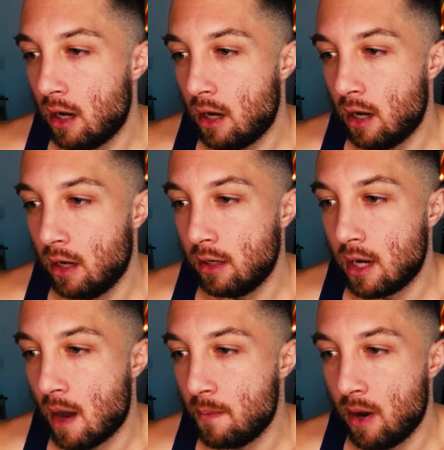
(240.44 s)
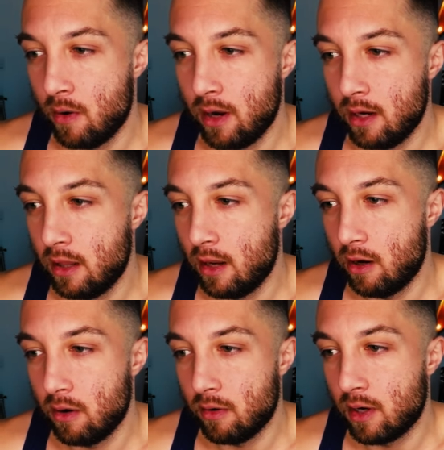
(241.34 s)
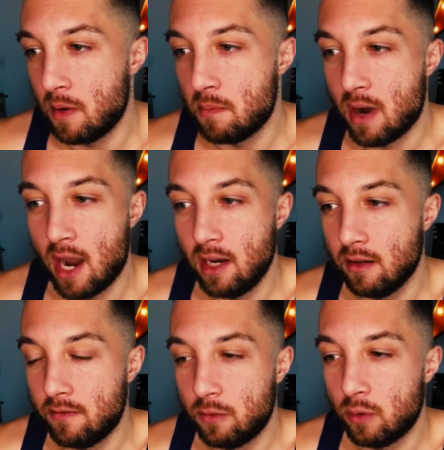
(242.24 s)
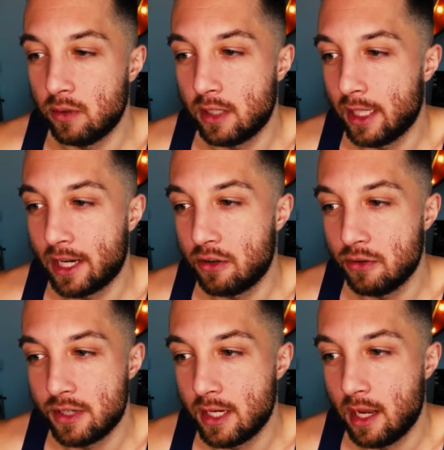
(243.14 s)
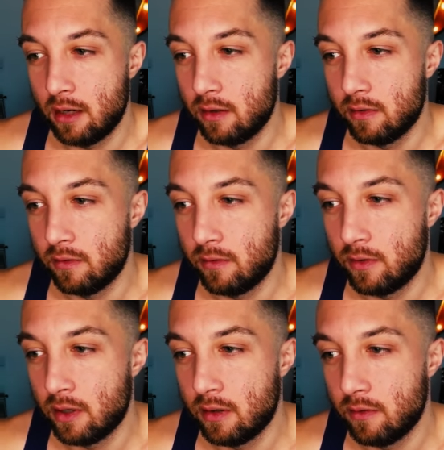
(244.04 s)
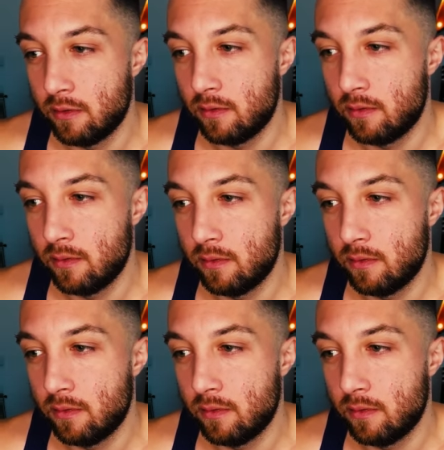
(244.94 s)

got married, their combined full collector set of